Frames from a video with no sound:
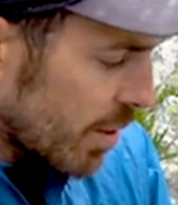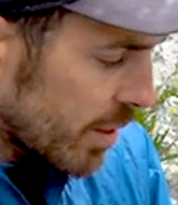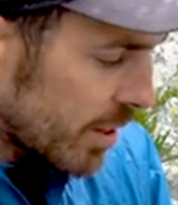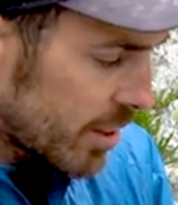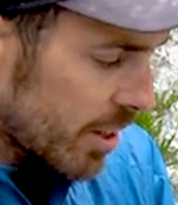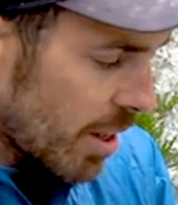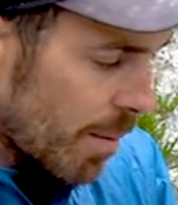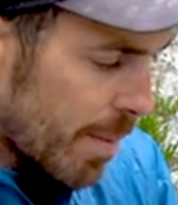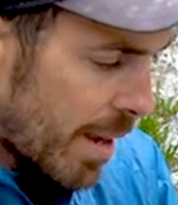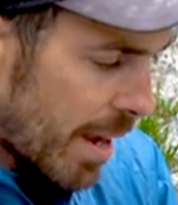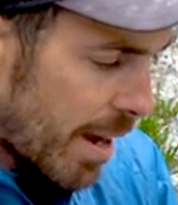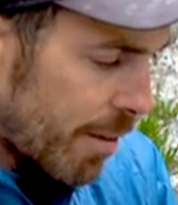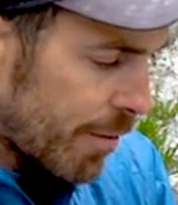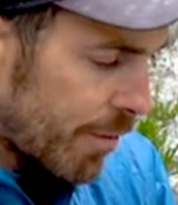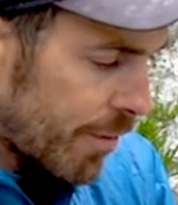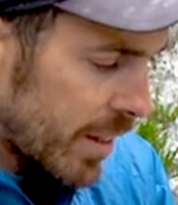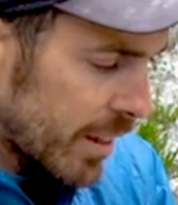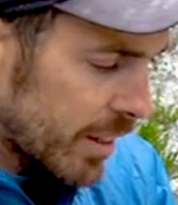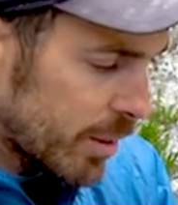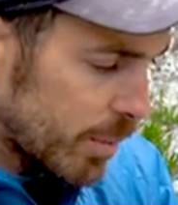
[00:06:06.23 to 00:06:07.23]
is somehow
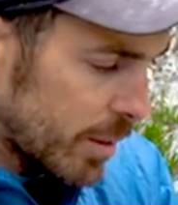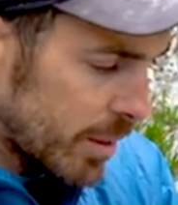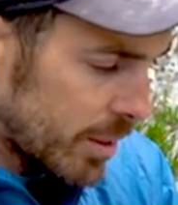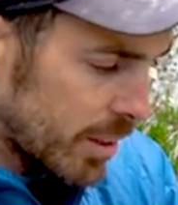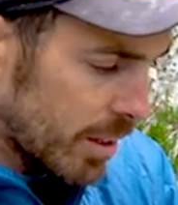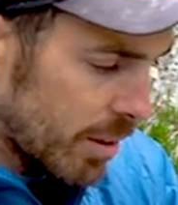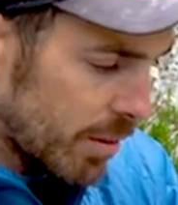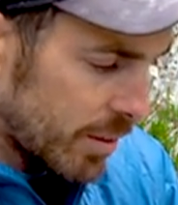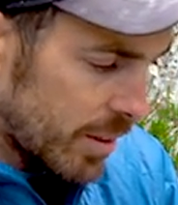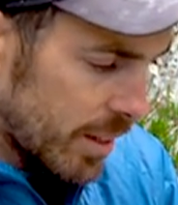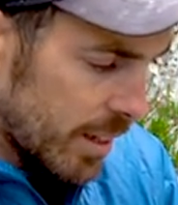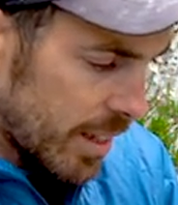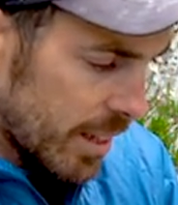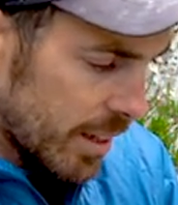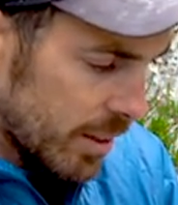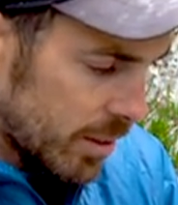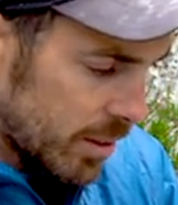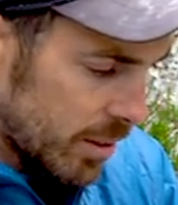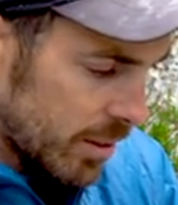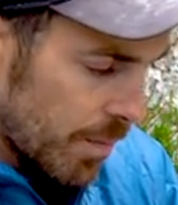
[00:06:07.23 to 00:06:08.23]
fix myself to
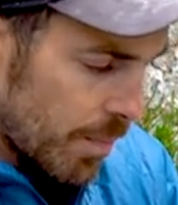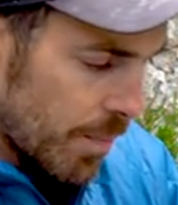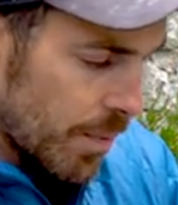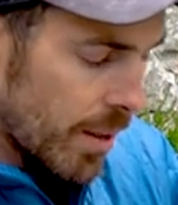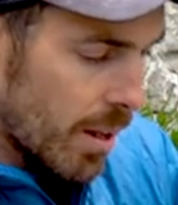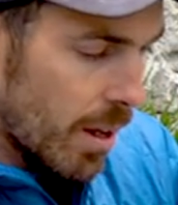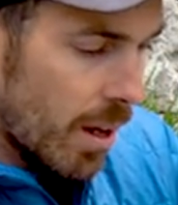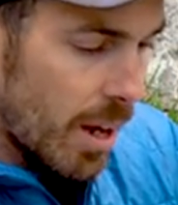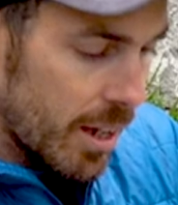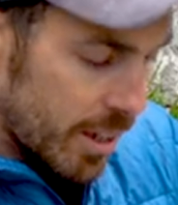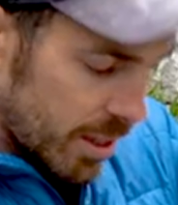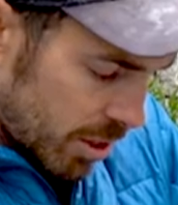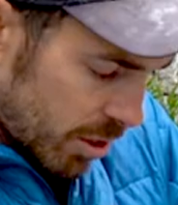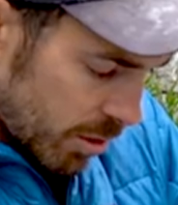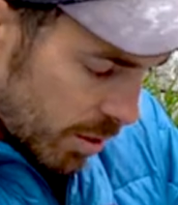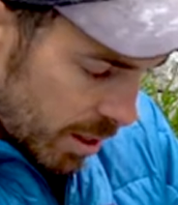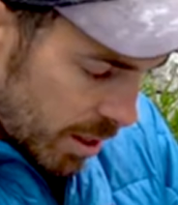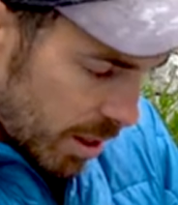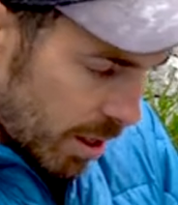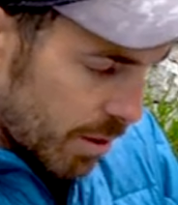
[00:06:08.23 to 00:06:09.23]
this. I could
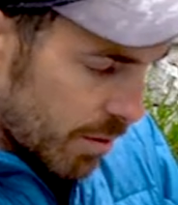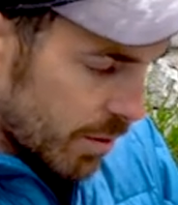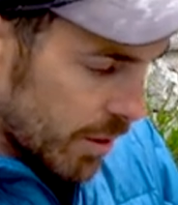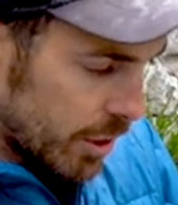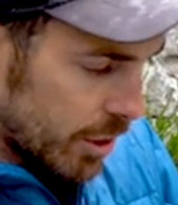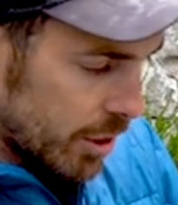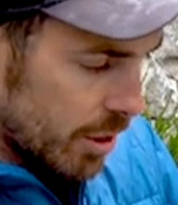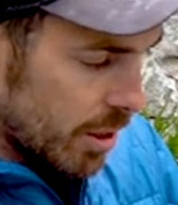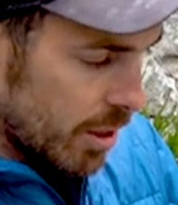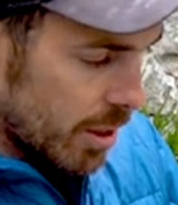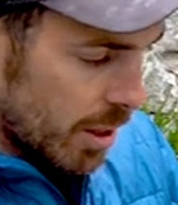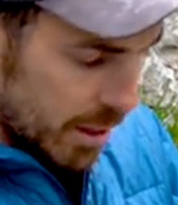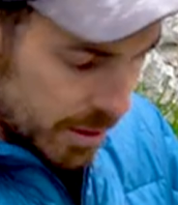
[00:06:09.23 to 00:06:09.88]
do a clove hitch, couldn't